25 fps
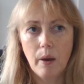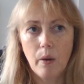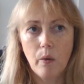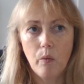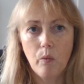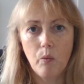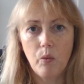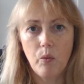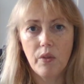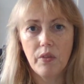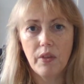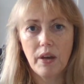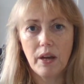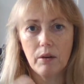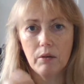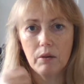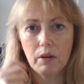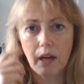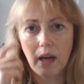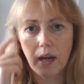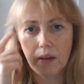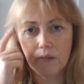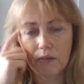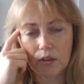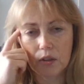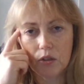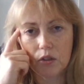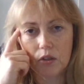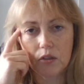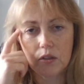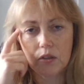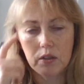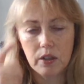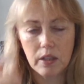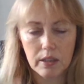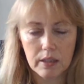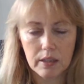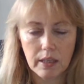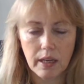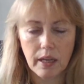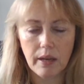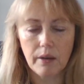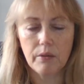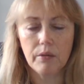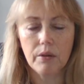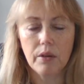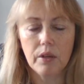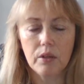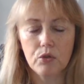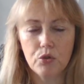without having to sit
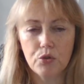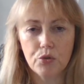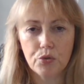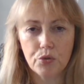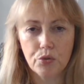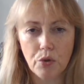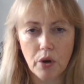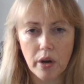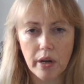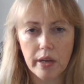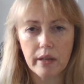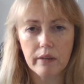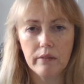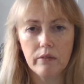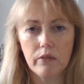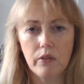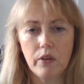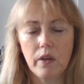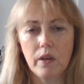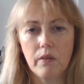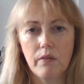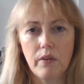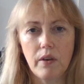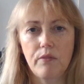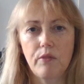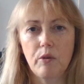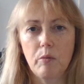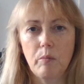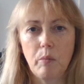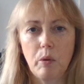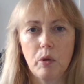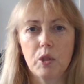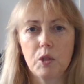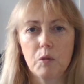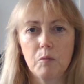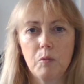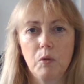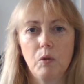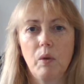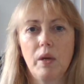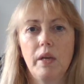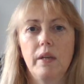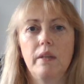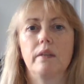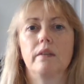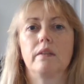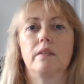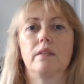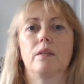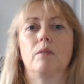down and try and think of every possible
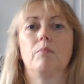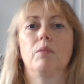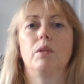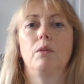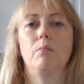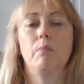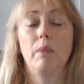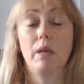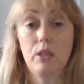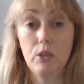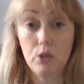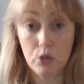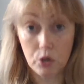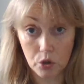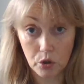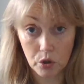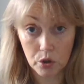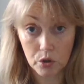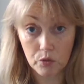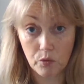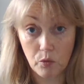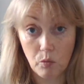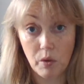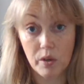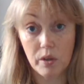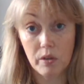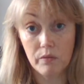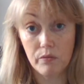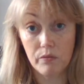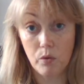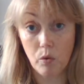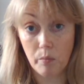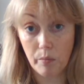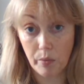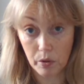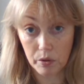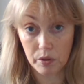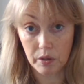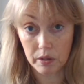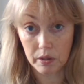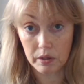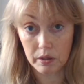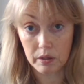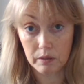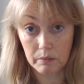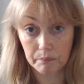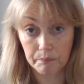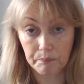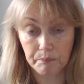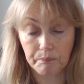way that somebody might search for one of your
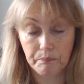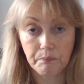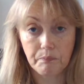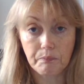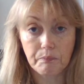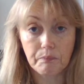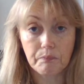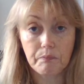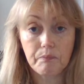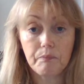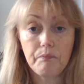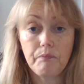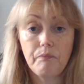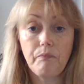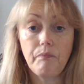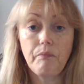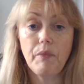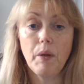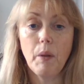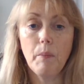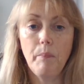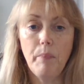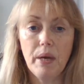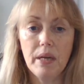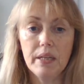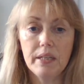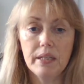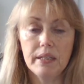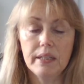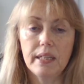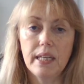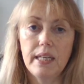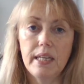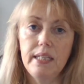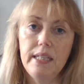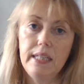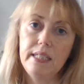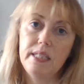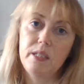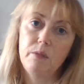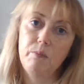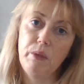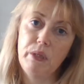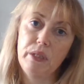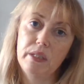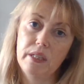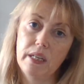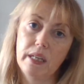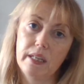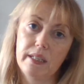products. But they need to
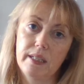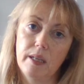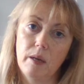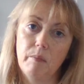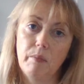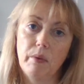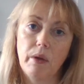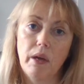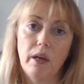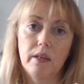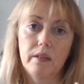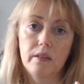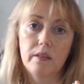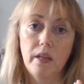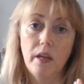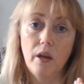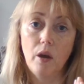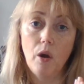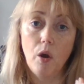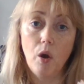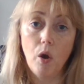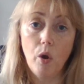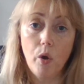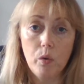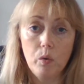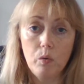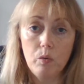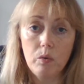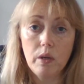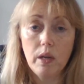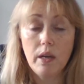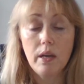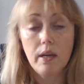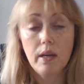be set up as their own